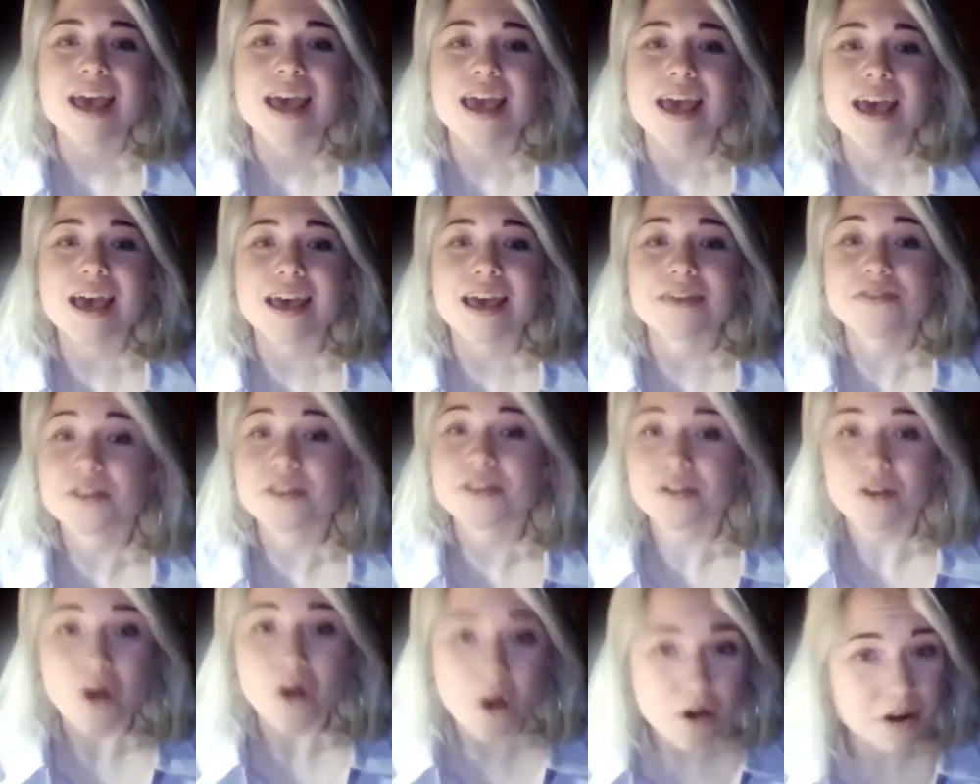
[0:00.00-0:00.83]

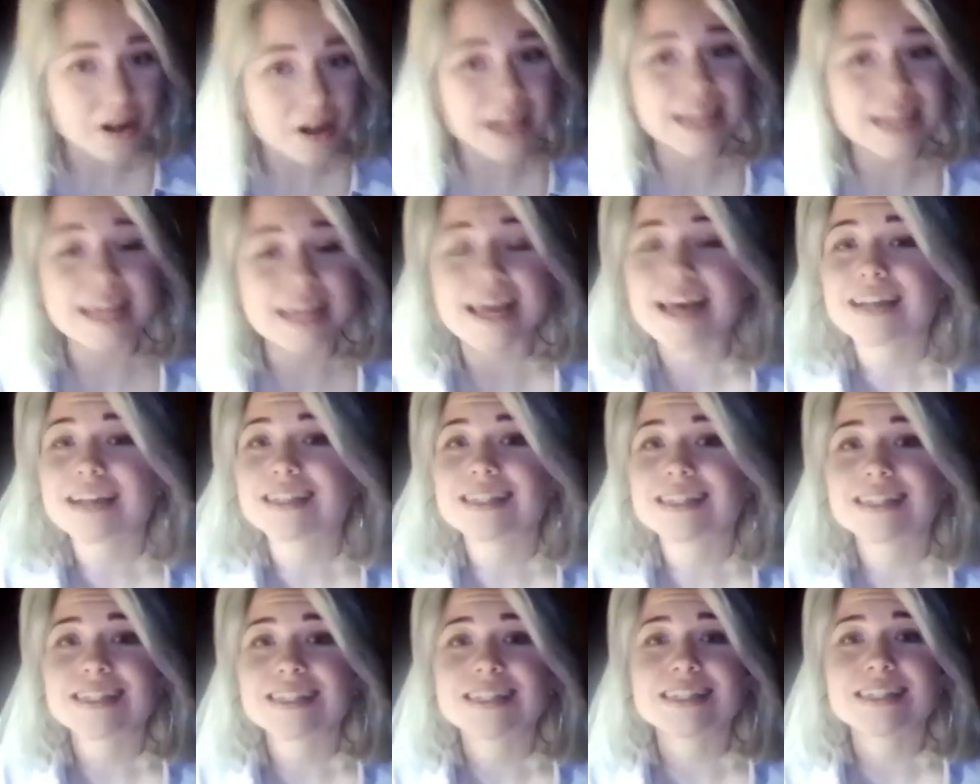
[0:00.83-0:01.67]
there already
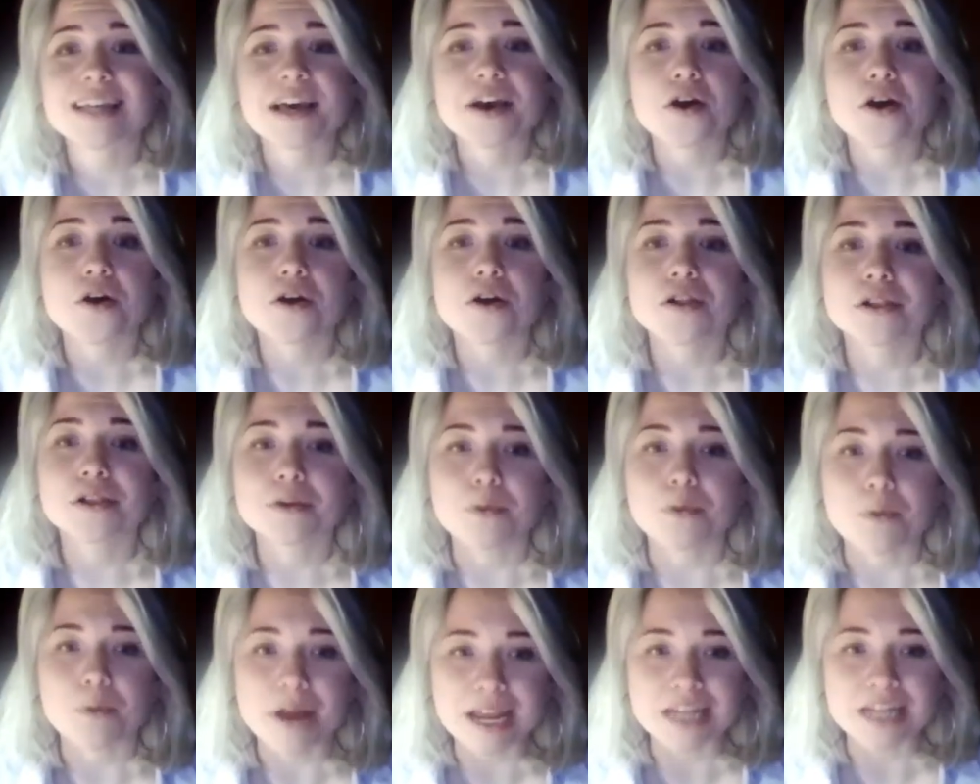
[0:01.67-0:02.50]
exists a
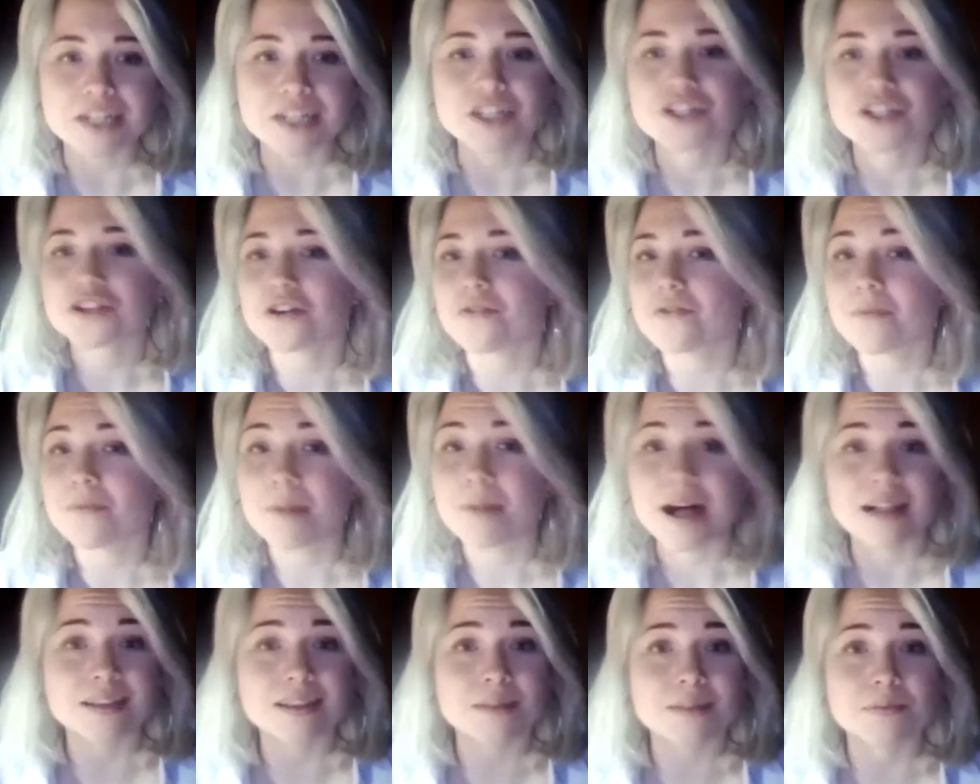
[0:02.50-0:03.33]
whole range of
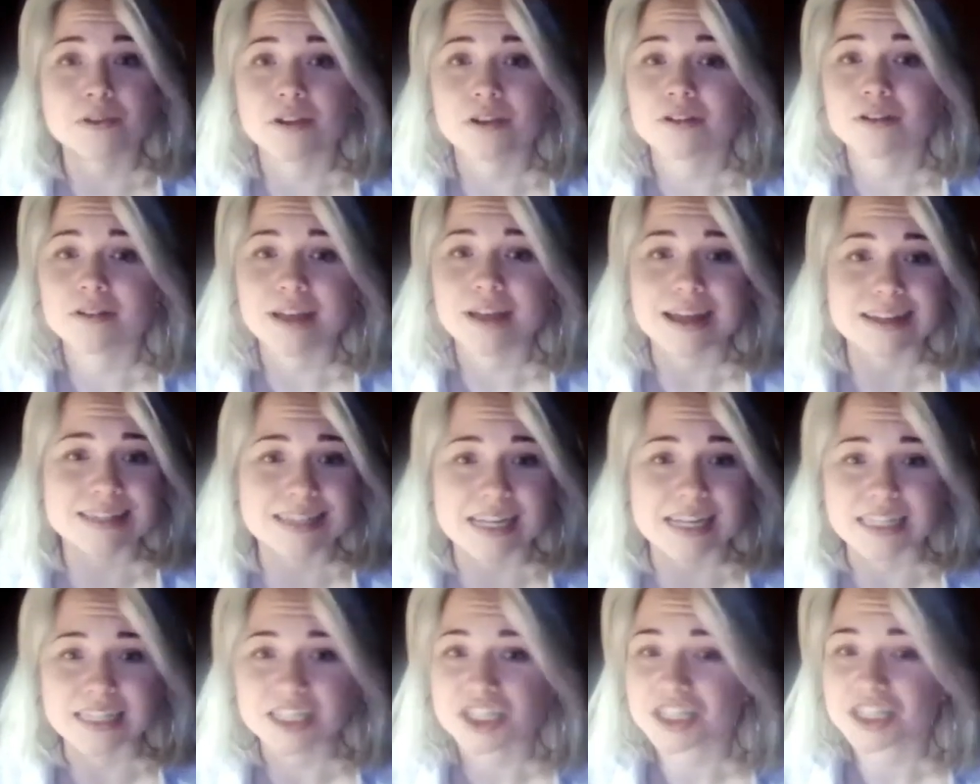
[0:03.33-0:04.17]
multiple
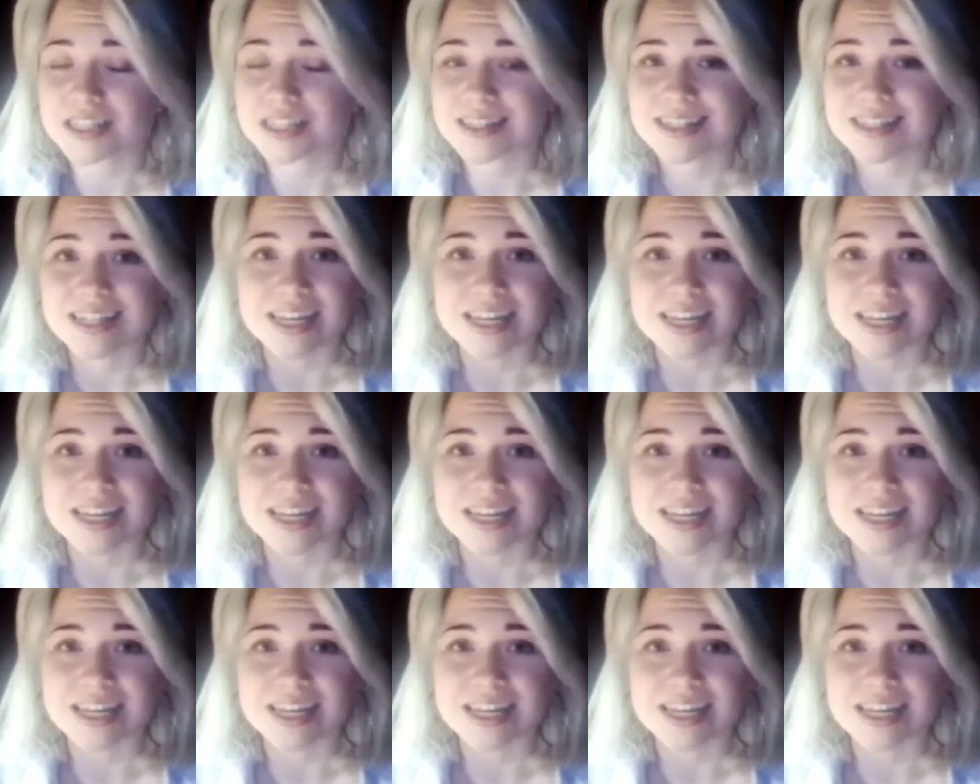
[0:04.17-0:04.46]
organizations,